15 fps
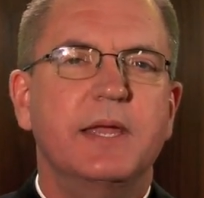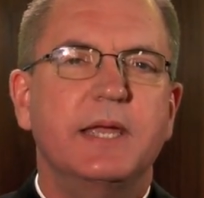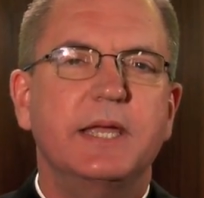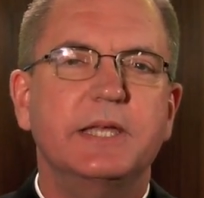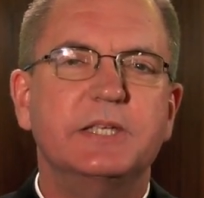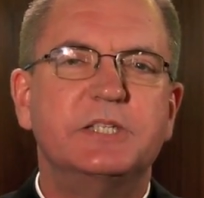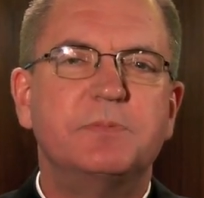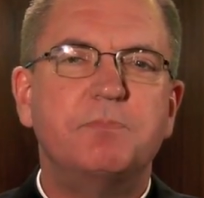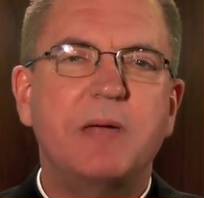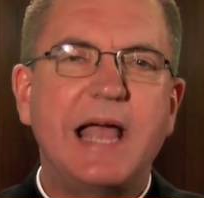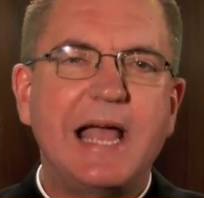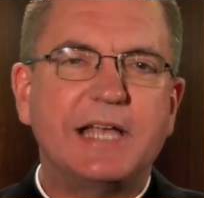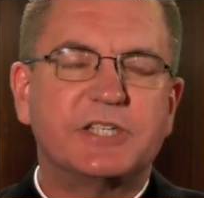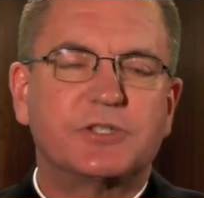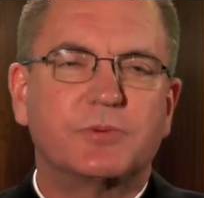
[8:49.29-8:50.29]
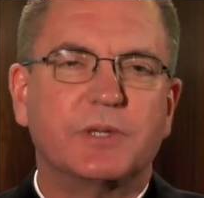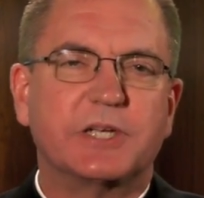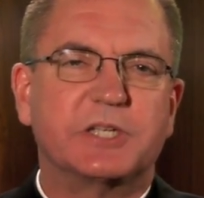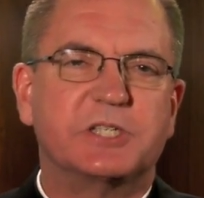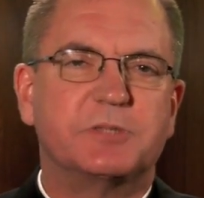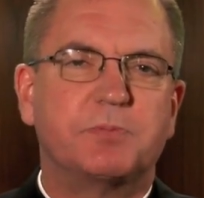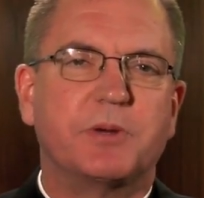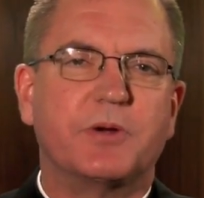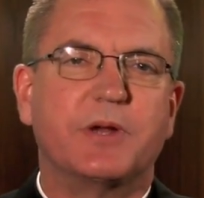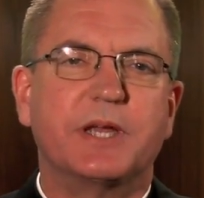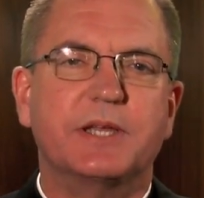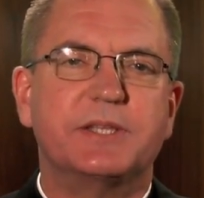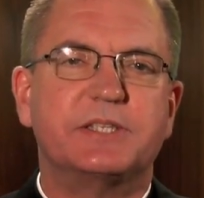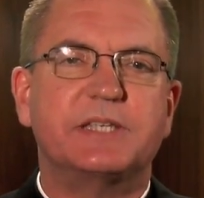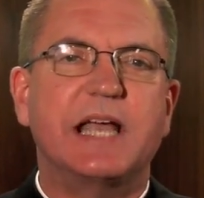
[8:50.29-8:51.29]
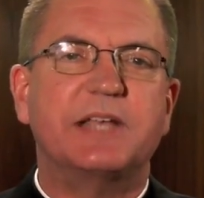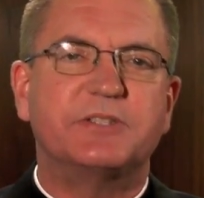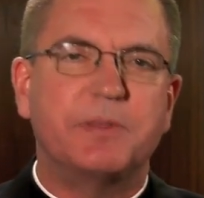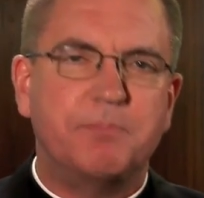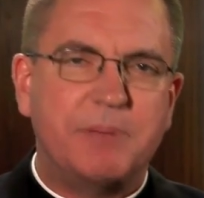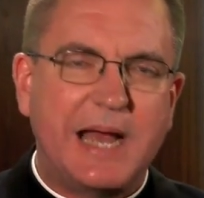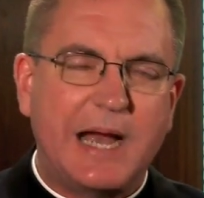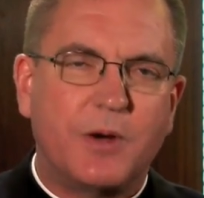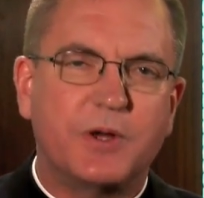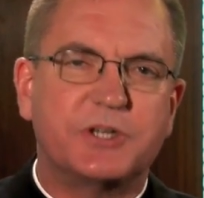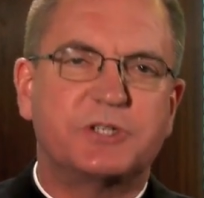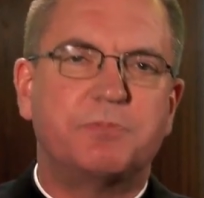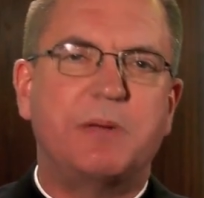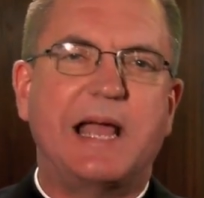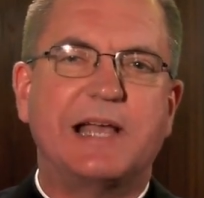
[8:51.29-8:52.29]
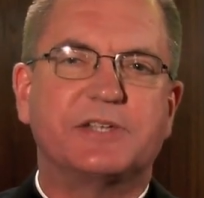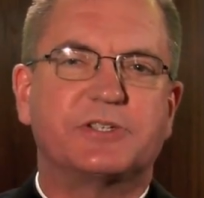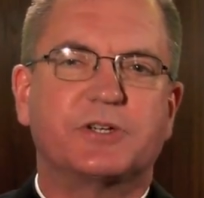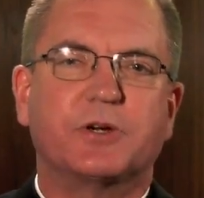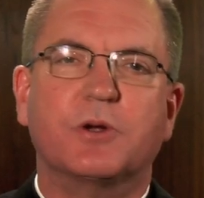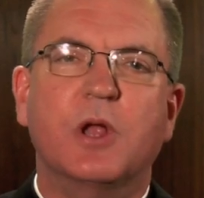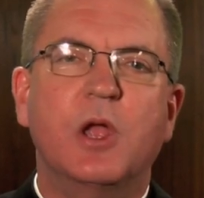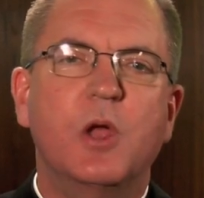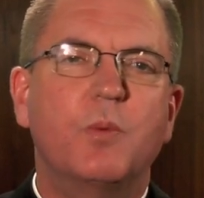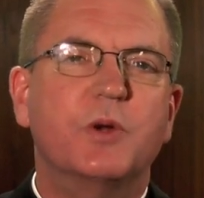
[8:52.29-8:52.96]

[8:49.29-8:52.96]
his pastoral experience as a parish pastor,